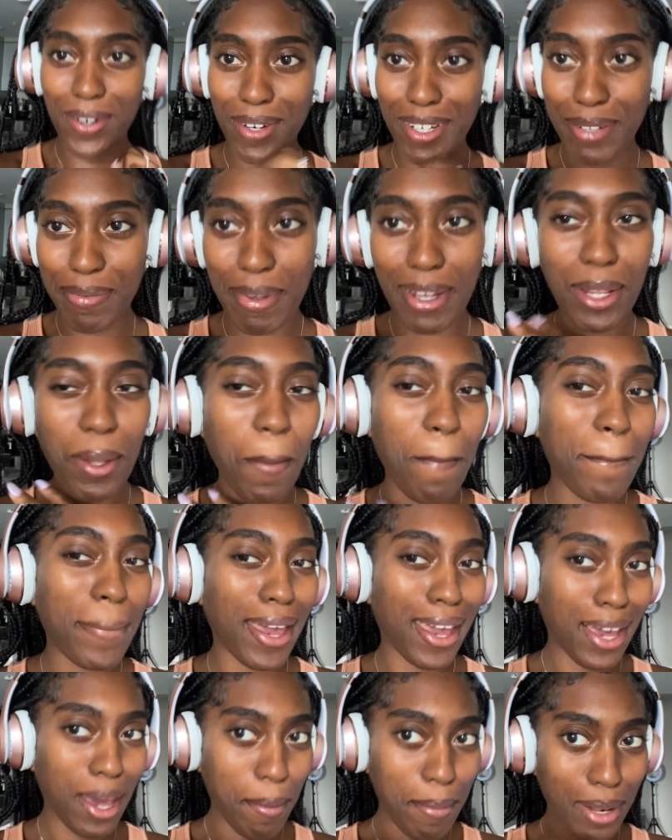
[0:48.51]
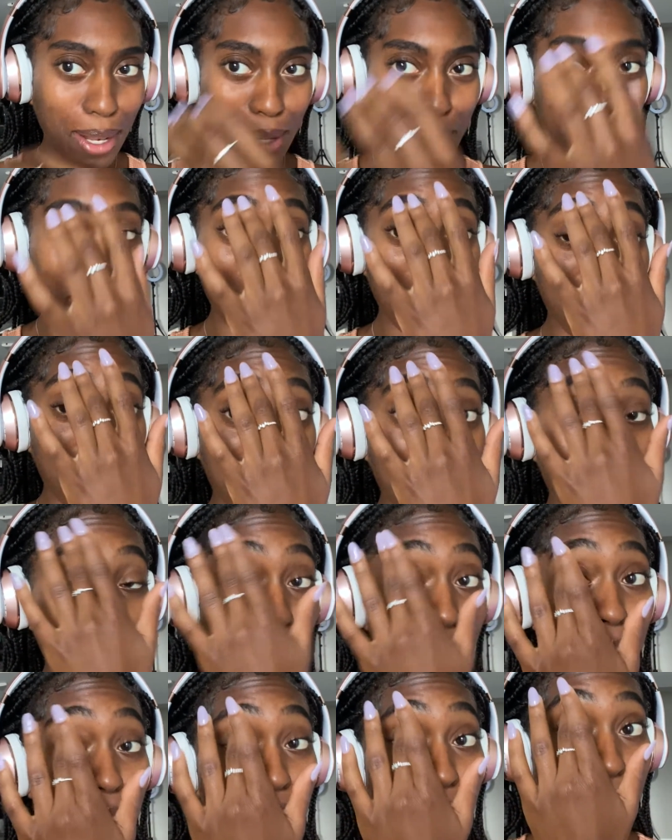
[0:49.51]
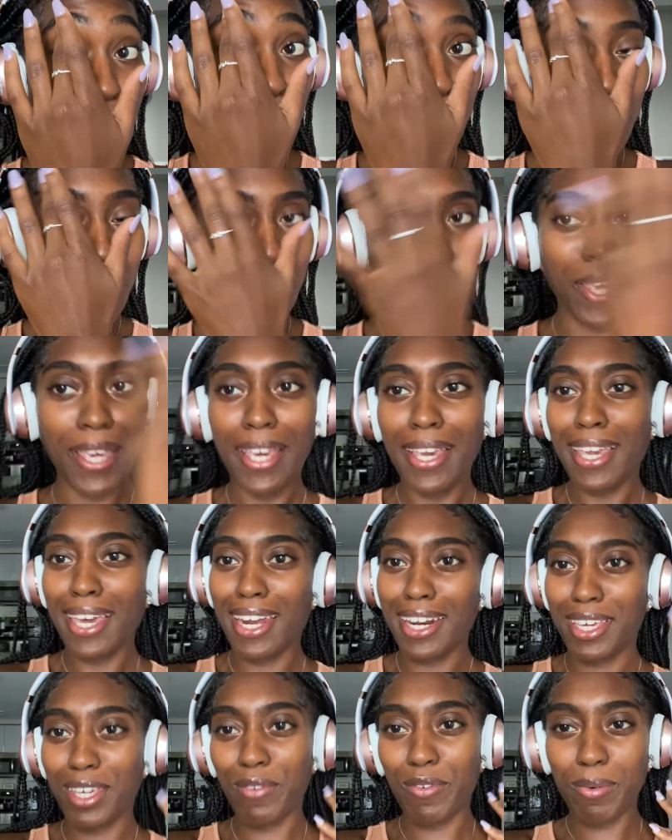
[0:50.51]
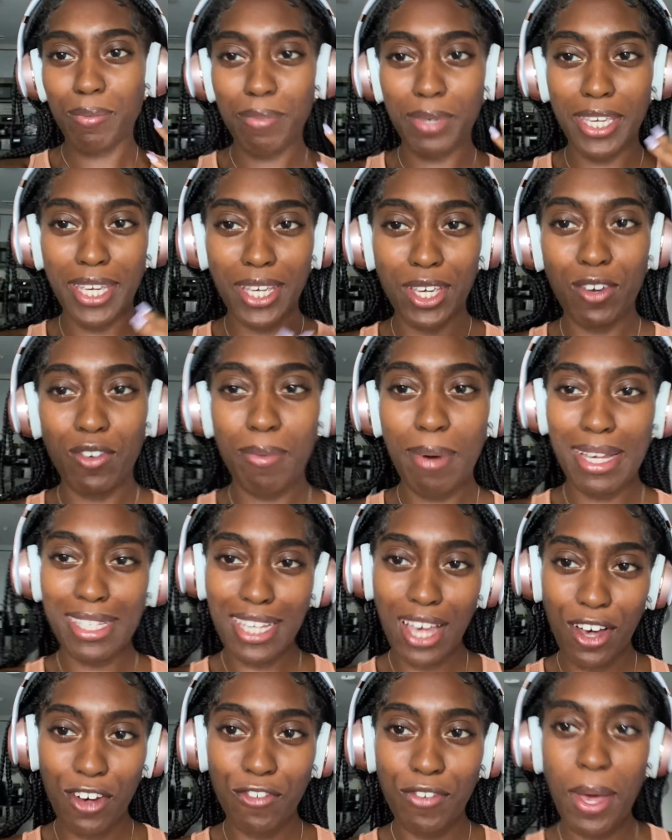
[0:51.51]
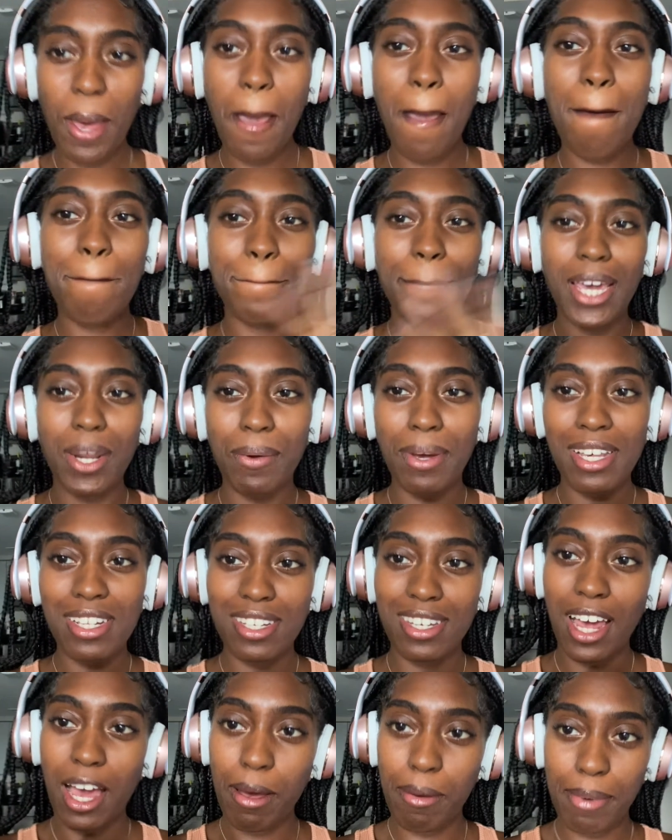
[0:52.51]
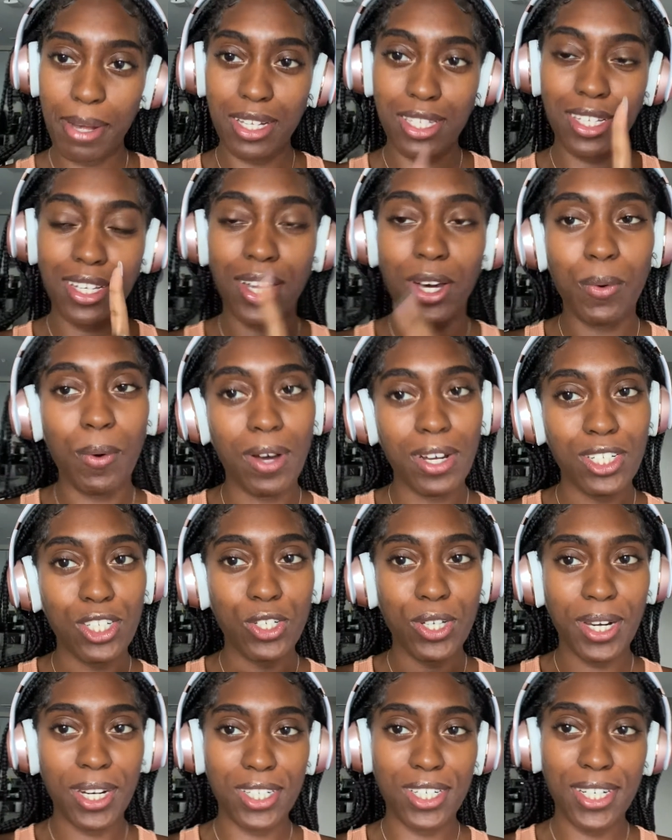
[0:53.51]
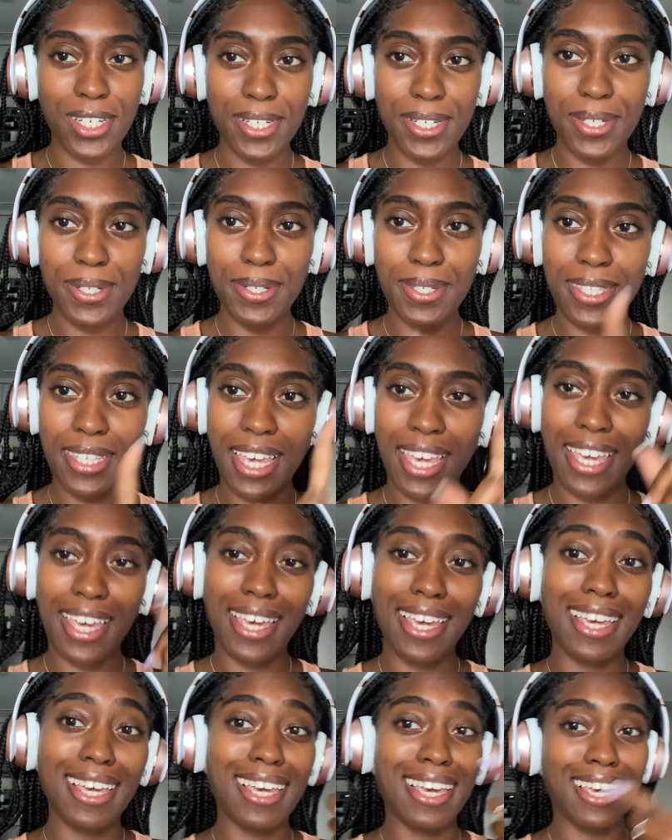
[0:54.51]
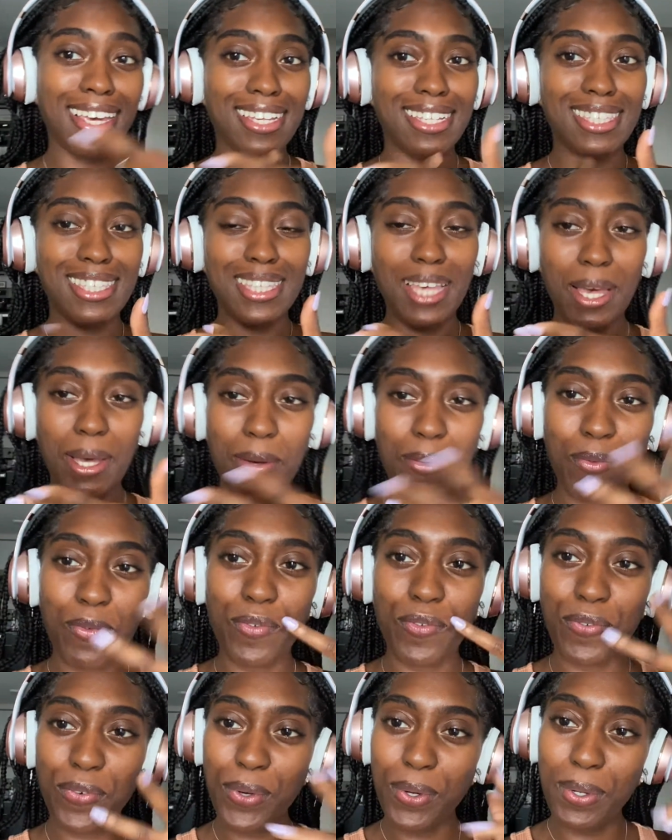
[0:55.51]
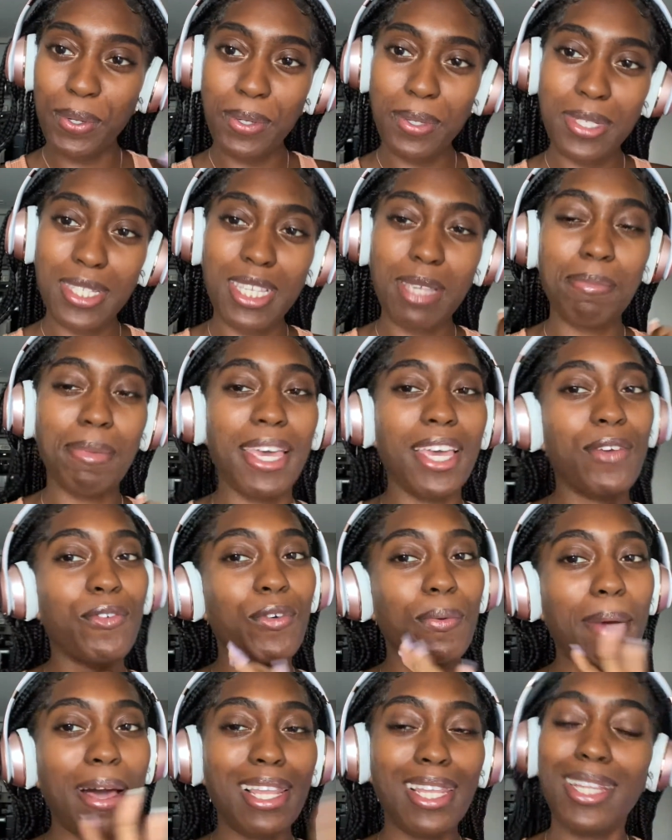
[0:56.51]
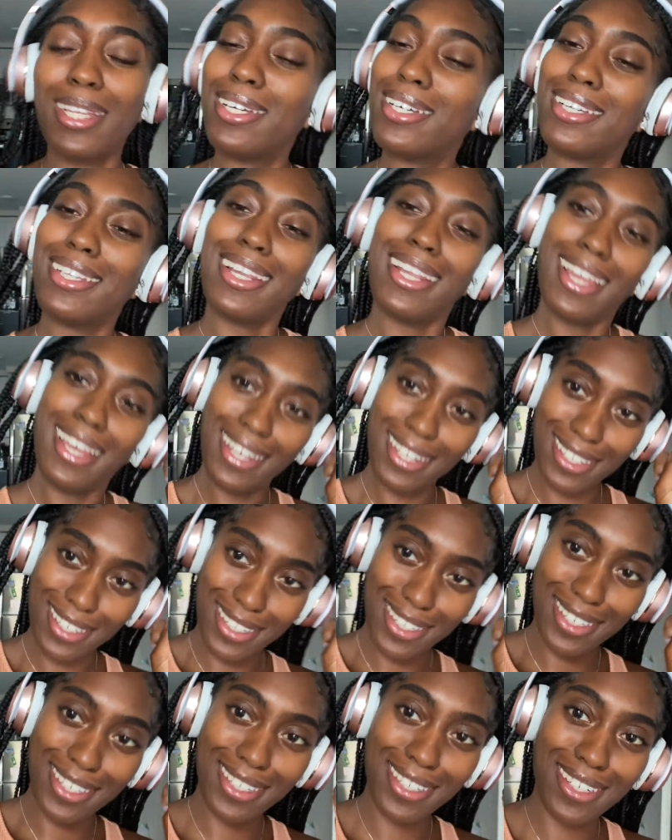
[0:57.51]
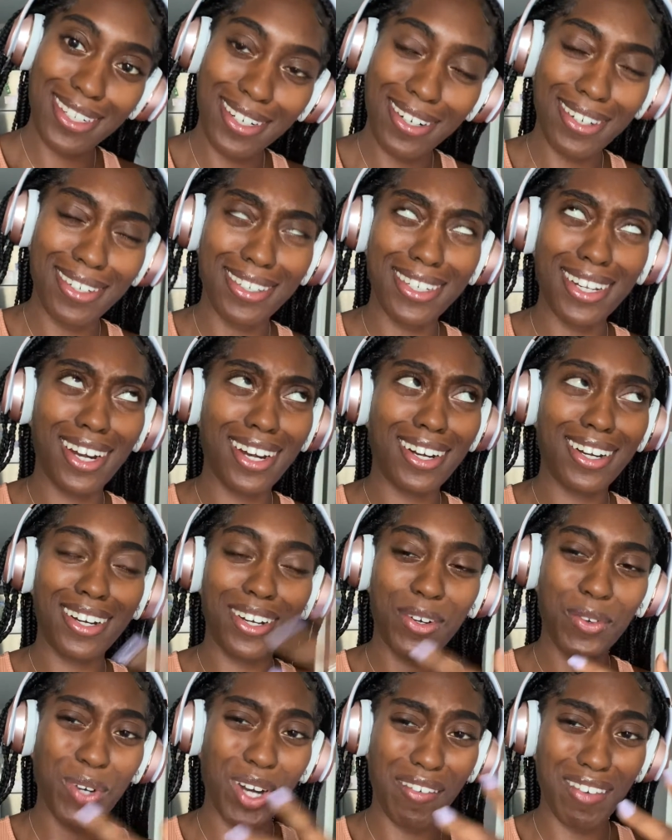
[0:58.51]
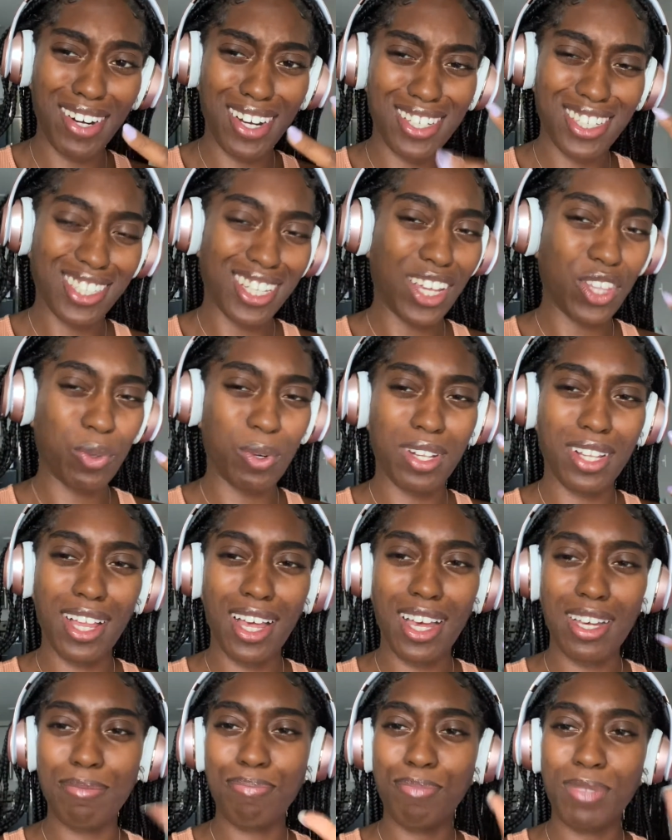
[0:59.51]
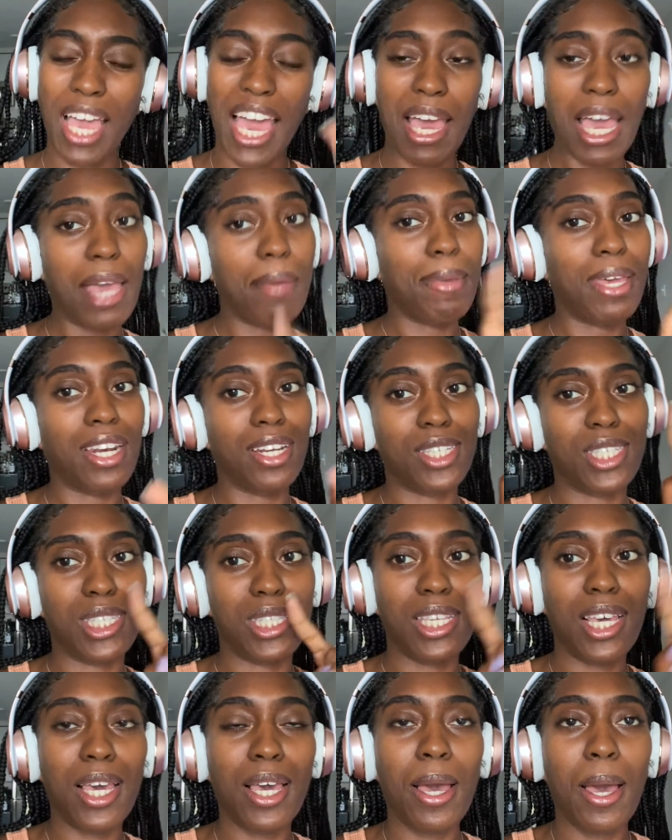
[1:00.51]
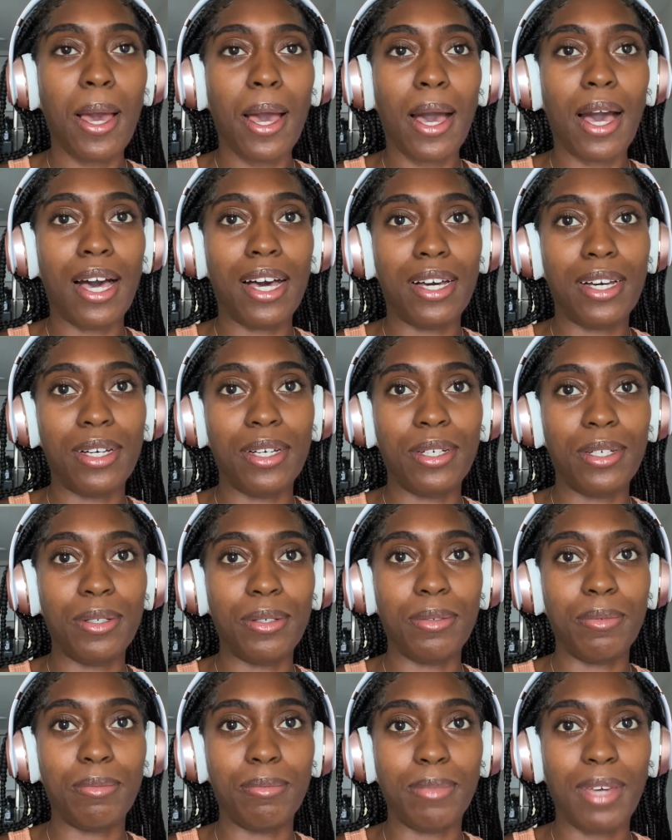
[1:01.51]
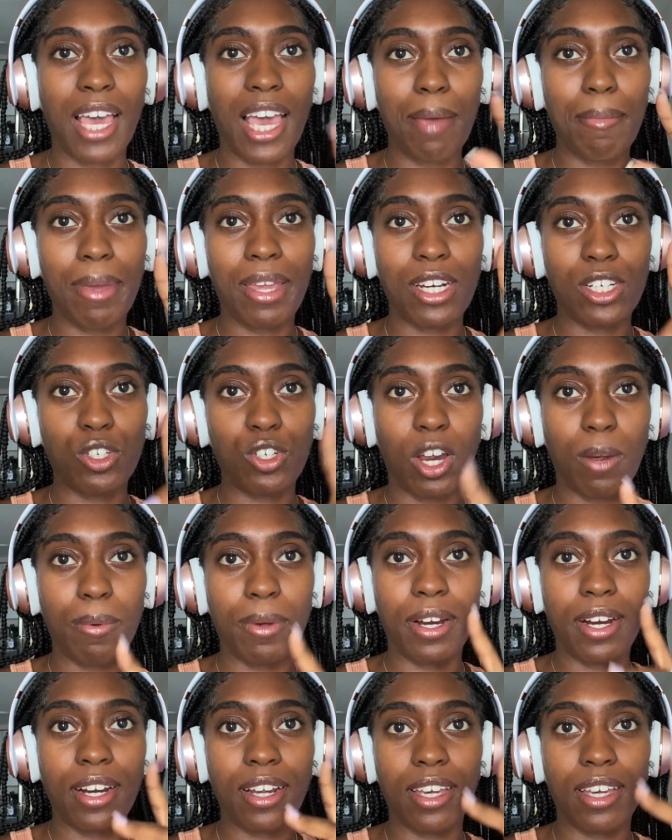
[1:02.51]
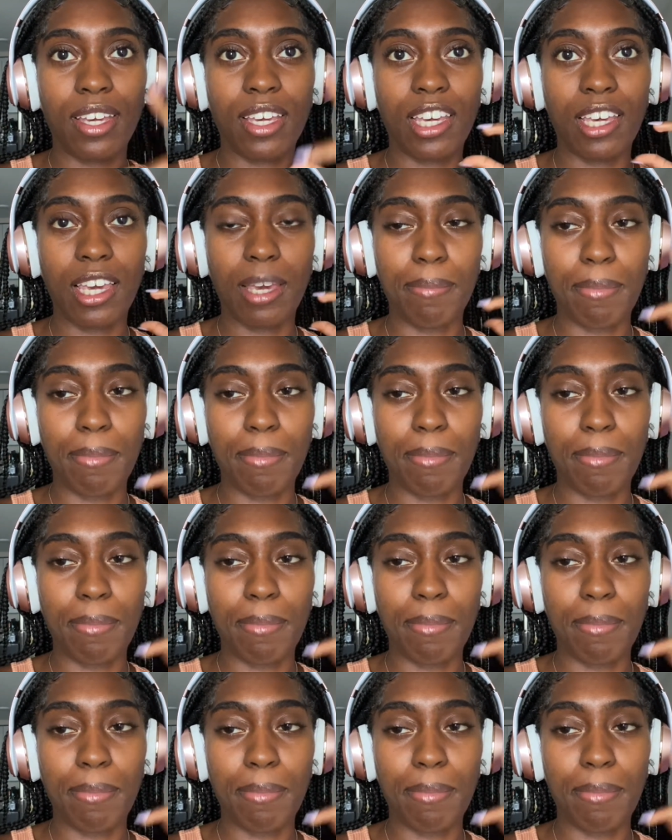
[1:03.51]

I did my little makeup a little bit, just a little bit, you know gotta keep get cute for myself but anyways now i'm about to go walk to trader joe's and get some food to make for my little lunch or dinner or whatever because it's like three o'clock i had made this um i had made a strawberry and